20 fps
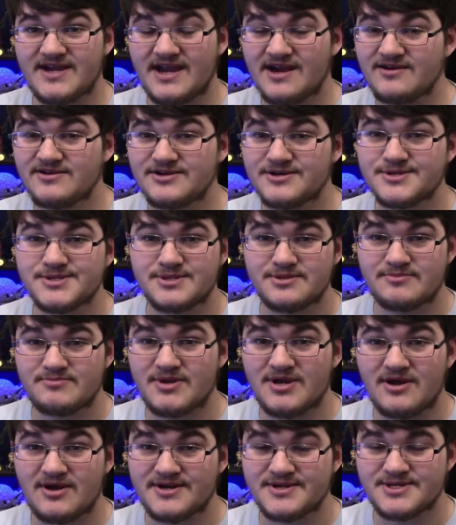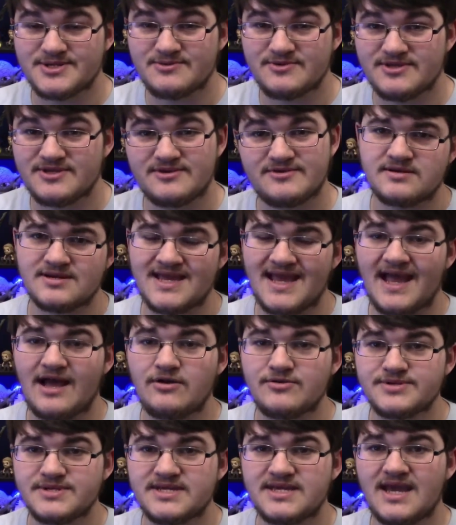characters, to be honest with you.
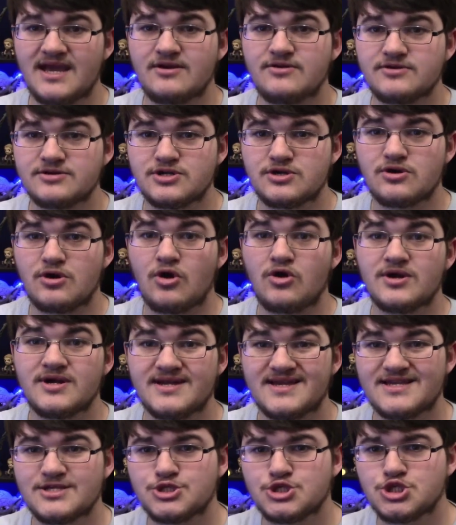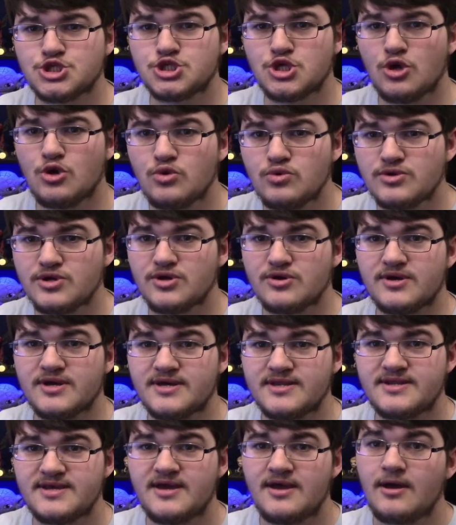Cal's character arc is so
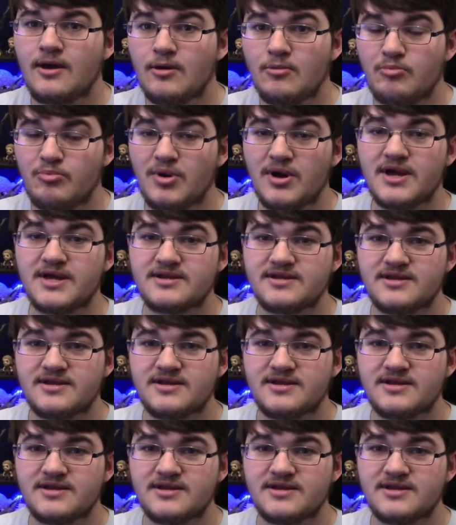good, but